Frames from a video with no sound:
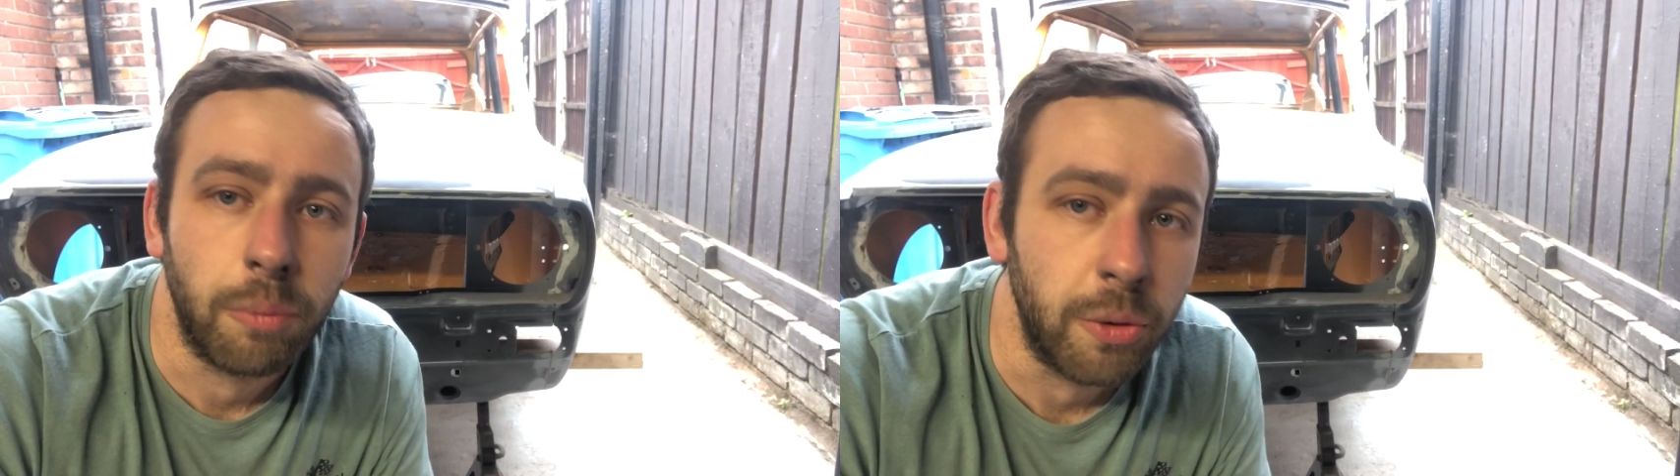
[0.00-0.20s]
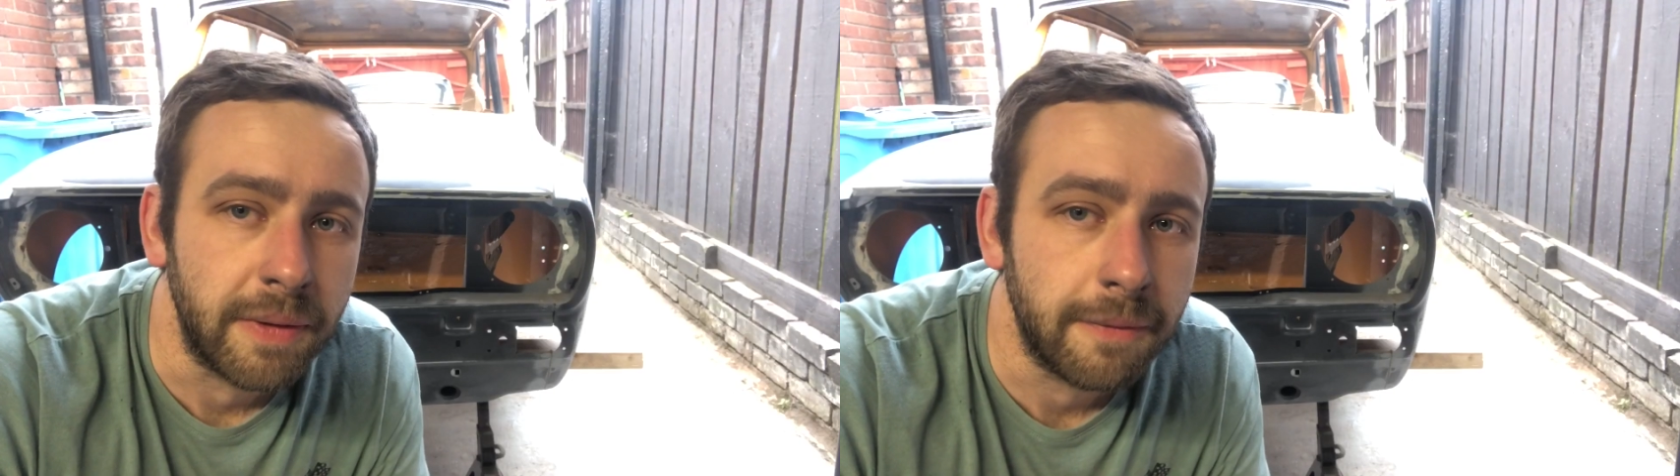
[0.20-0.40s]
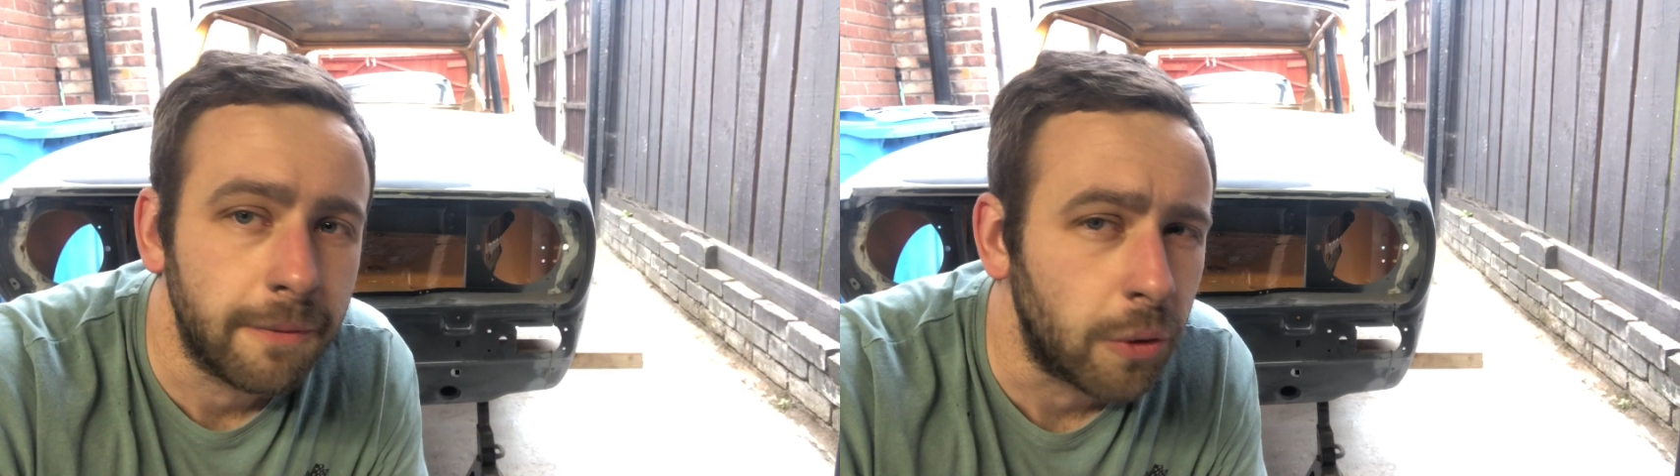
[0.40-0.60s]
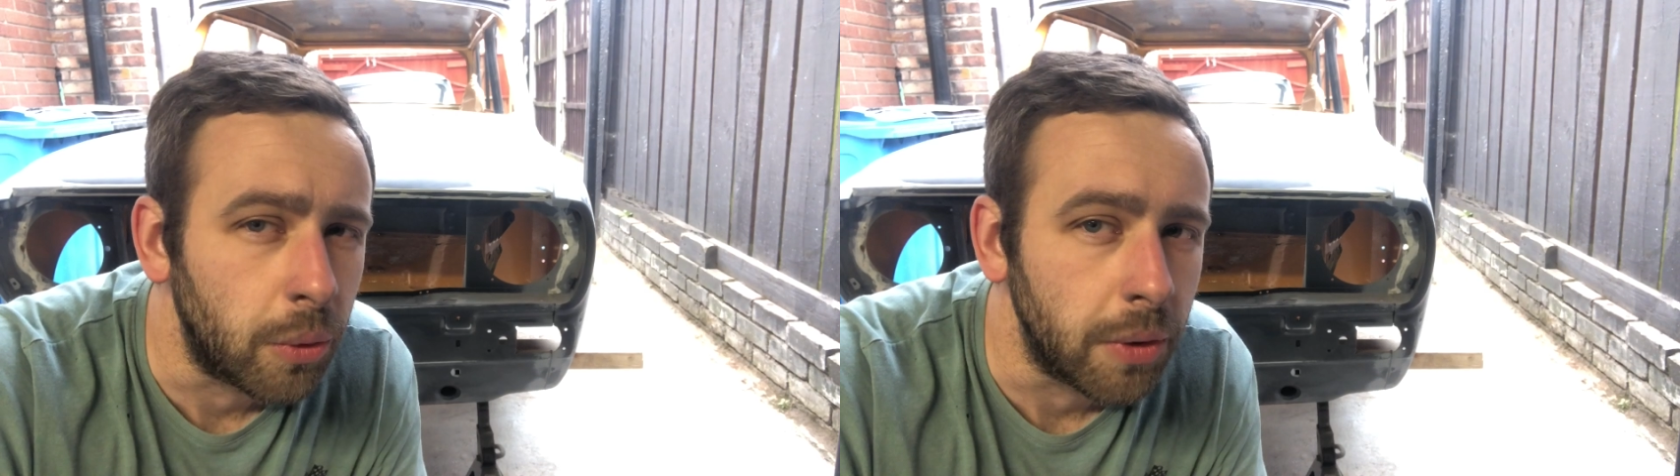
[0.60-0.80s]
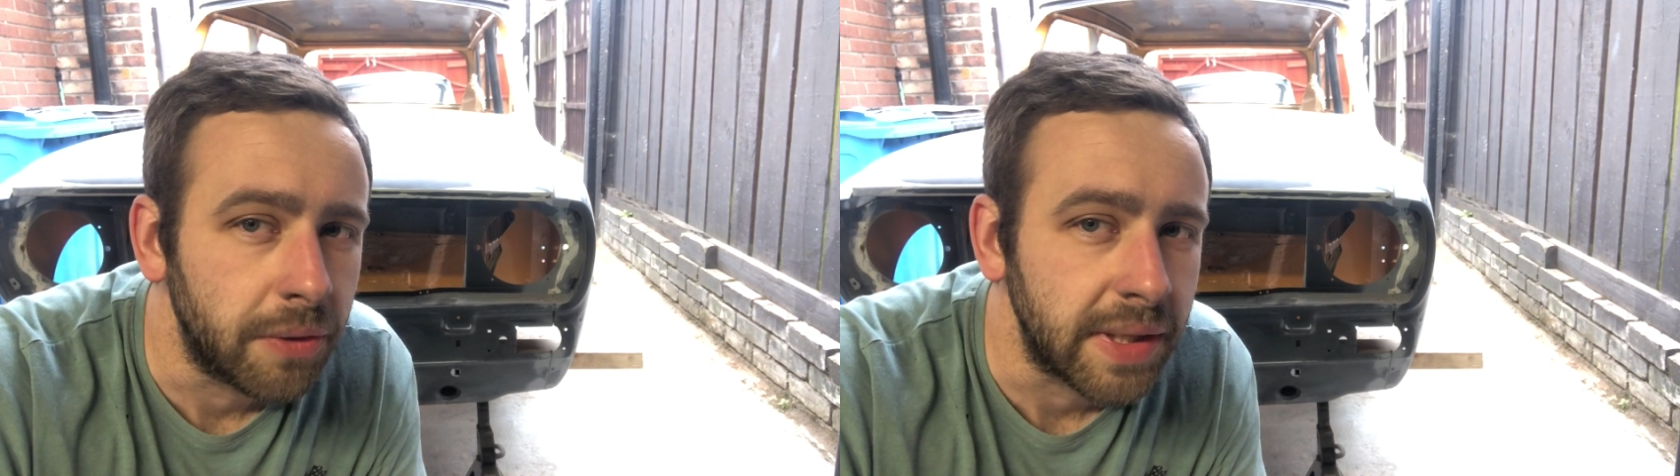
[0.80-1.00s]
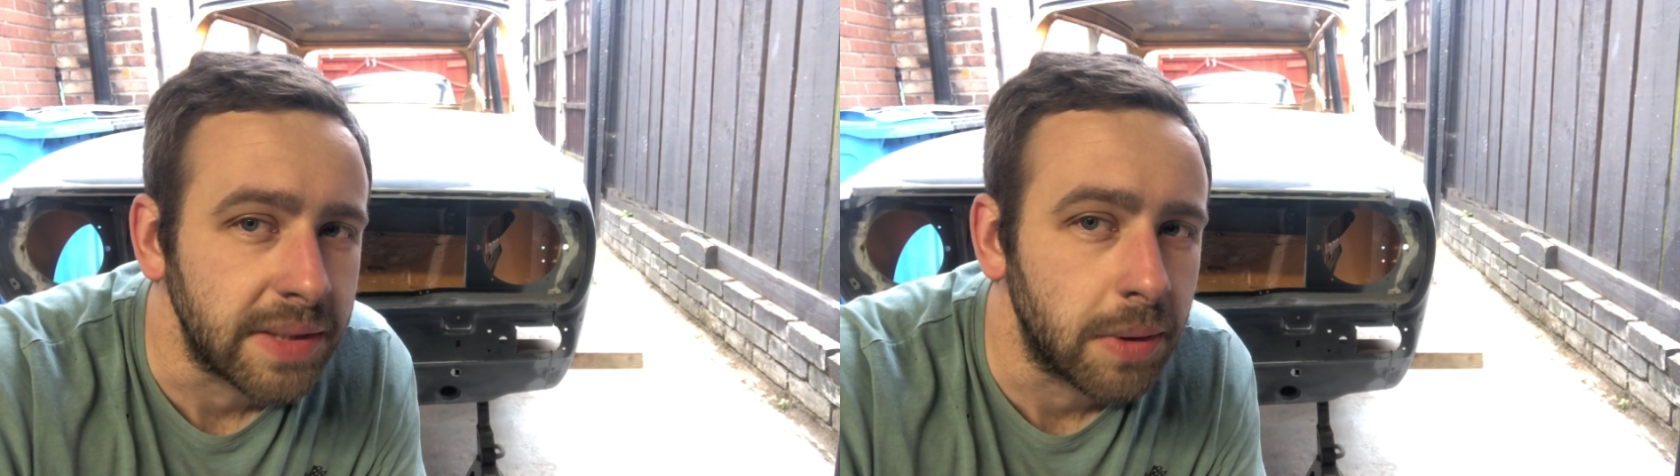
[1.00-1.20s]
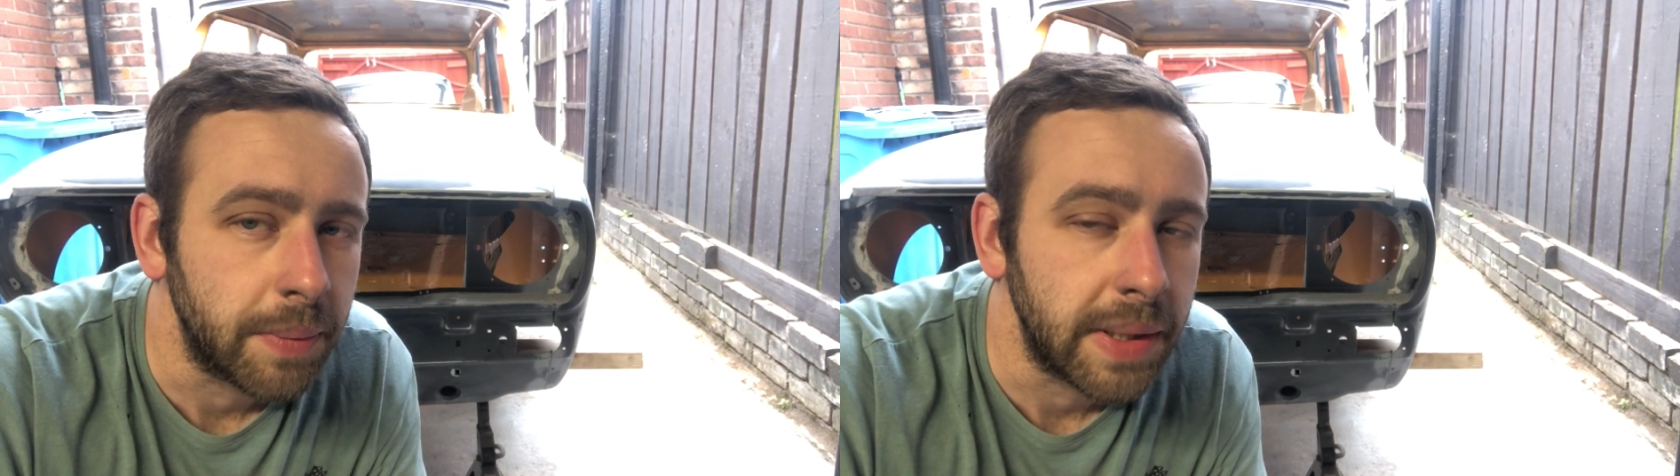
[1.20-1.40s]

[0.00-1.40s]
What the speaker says: moving forward things might